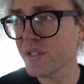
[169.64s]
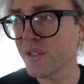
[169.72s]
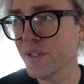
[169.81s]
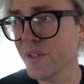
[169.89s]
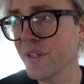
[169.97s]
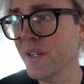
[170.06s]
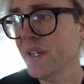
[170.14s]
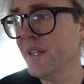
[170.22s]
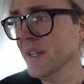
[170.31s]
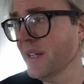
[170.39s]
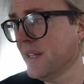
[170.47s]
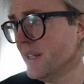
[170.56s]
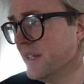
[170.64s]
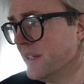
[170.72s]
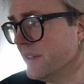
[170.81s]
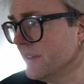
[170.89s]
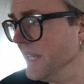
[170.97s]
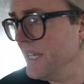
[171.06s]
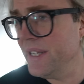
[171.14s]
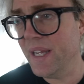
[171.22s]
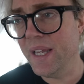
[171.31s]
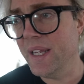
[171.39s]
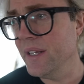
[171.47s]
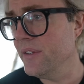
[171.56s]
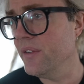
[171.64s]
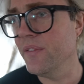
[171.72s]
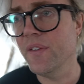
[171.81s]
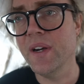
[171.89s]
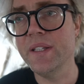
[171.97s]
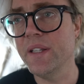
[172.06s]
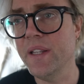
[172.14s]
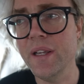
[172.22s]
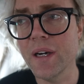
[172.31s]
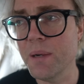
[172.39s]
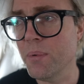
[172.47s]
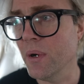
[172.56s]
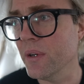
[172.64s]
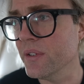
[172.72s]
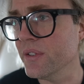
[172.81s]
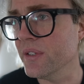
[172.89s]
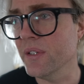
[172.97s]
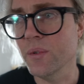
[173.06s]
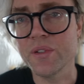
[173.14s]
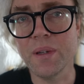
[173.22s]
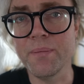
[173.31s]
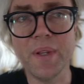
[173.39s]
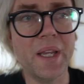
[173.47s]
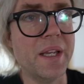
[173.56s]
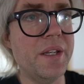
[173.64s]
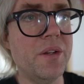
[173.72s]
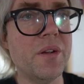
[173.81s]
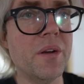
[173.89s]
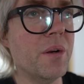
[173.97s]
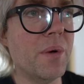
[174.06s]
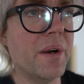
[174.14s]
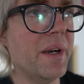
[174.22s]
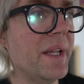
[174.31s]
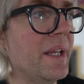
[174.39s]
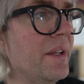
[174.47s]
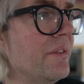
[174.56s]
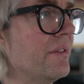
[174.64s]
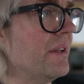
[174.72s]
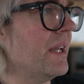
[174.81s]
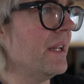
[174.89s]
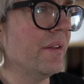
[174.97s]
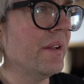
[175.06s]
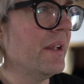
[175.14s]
than needing to find a DI box or something and you don't know where it is, and